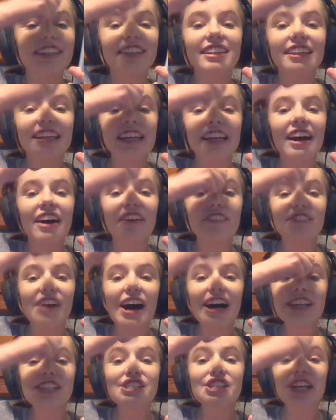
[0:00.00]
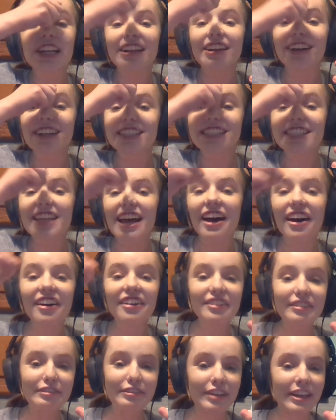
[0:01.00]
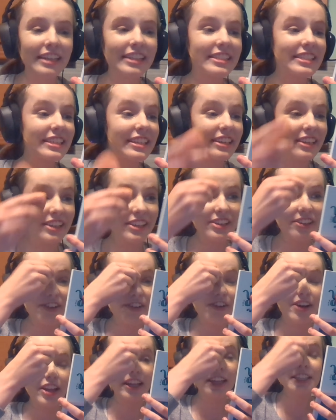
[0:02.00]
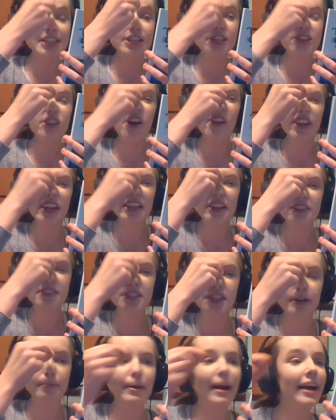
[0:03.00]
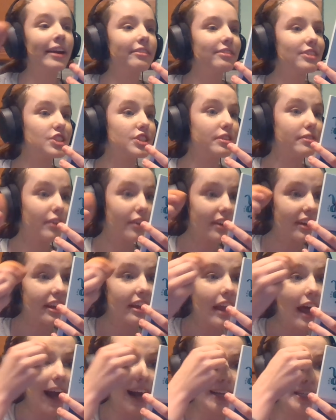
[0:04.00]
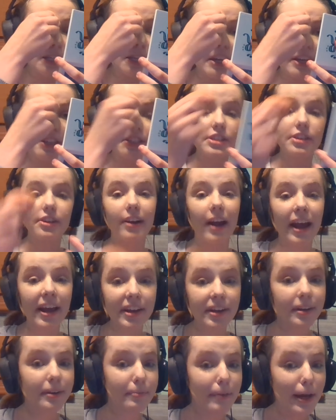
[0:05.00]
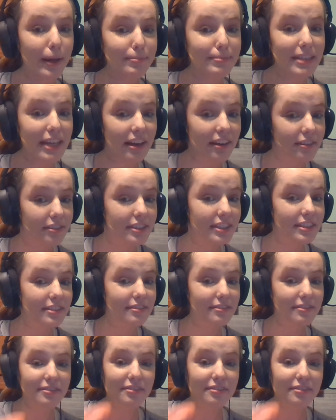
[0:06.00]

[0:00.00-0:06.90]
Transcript: you know, punching yourself until you slowly lose your mind, which you've already lost because you're at your mom's house.